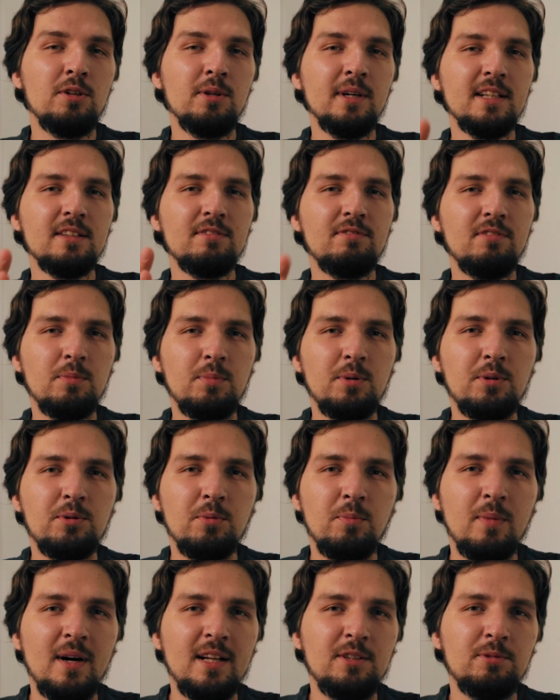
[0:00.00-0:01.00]
you can flip it
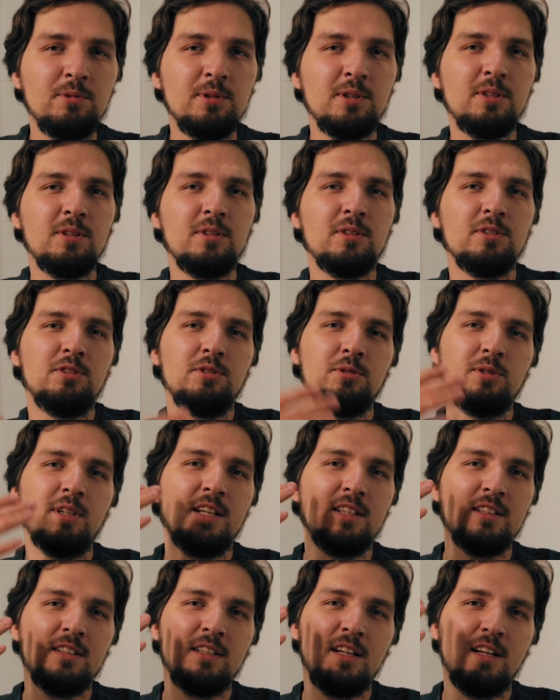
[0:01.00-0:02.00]
to manual, you
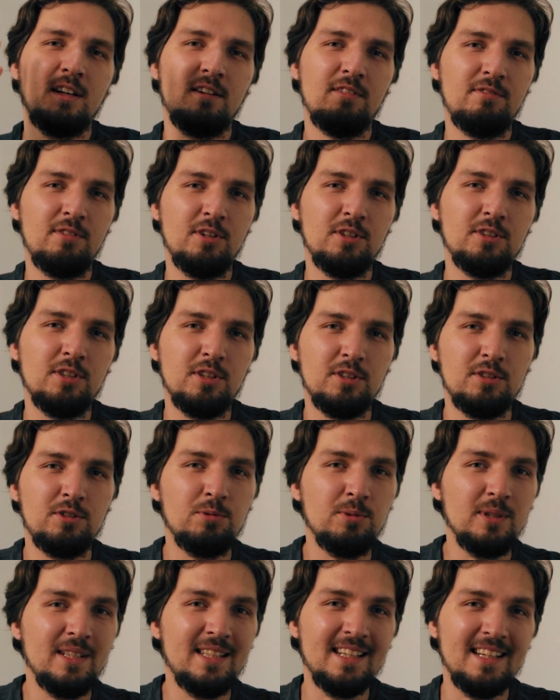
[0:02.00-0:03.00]
can further
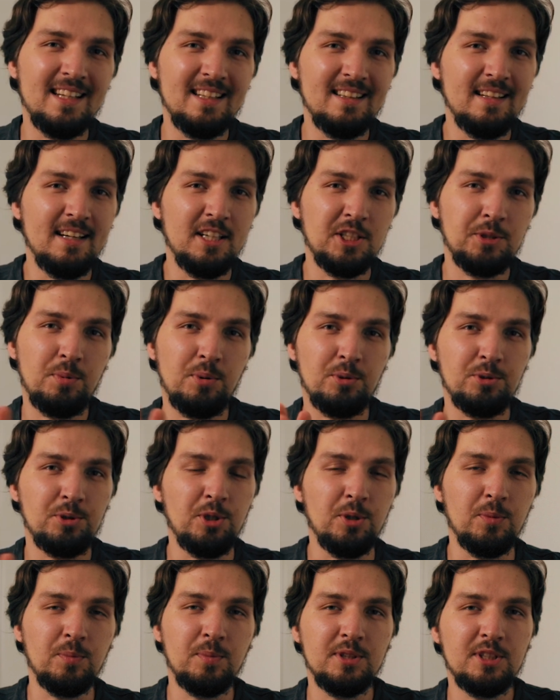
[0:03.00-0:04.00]
tweak in the exposure
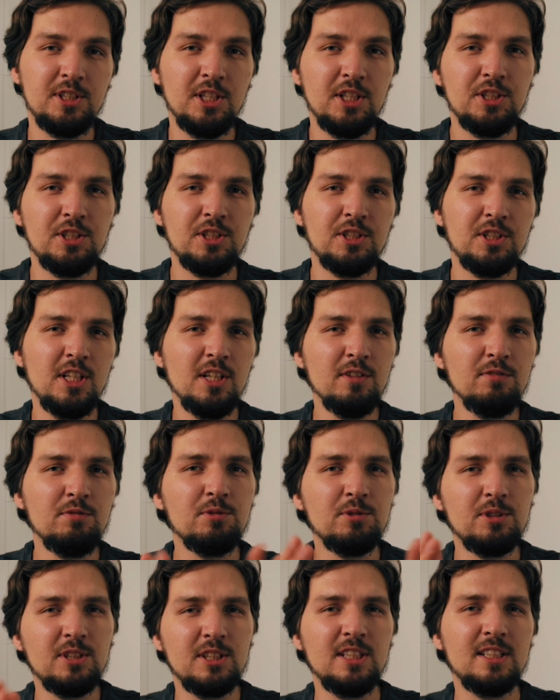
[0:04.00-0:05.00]
composition if
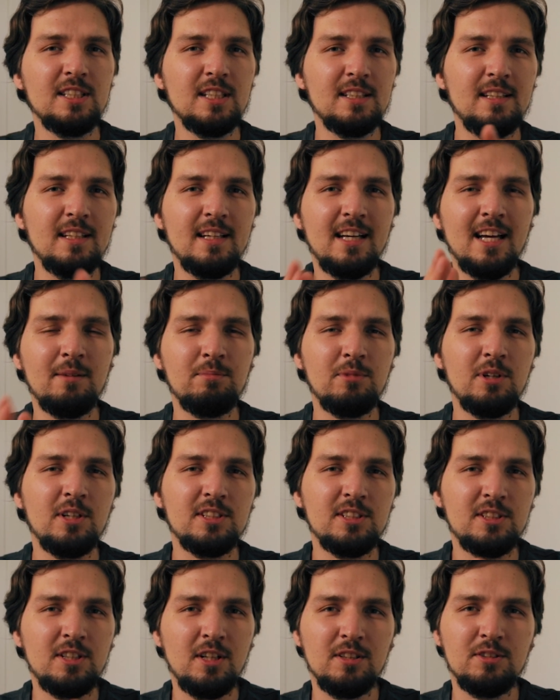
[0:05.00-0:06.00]
you see that the
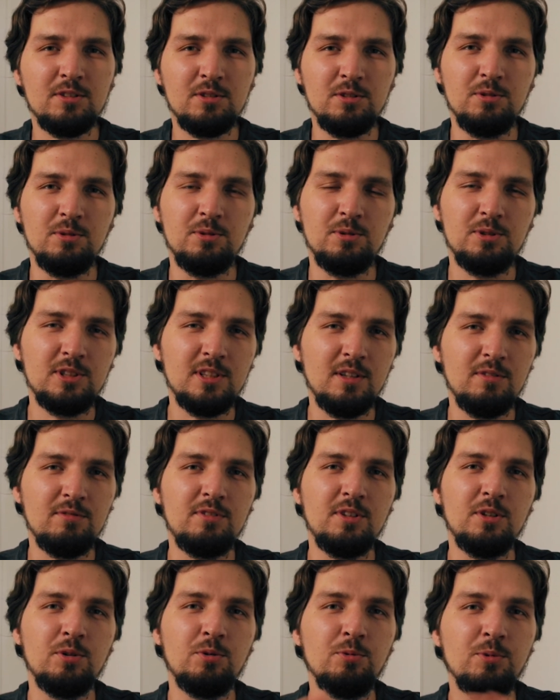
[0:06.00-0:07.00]
camera starts to do
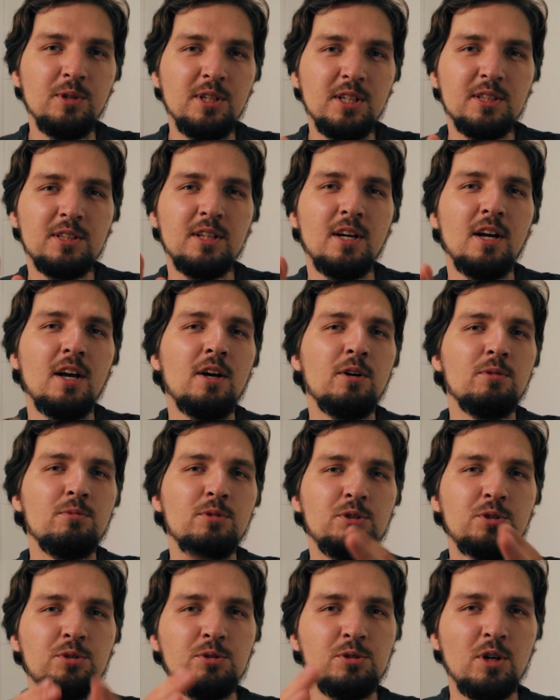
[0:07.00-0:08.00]
something weird,
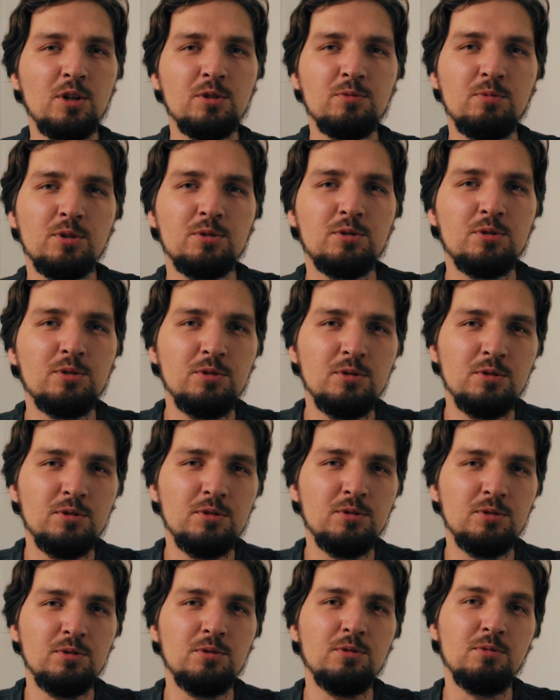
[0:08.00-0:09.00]
which you don't want to
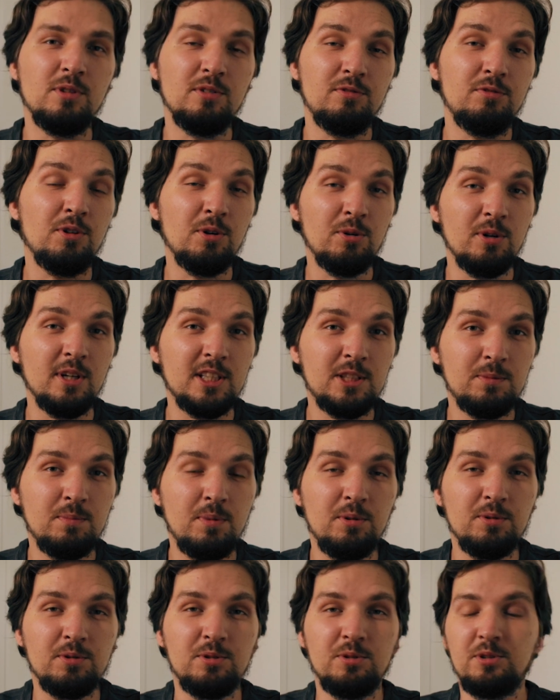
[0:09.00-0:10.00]
do with your
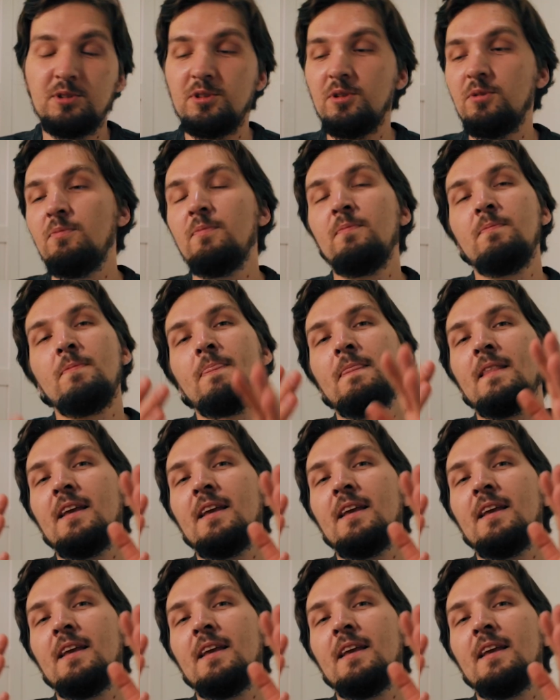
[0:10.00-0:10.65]
exposure. So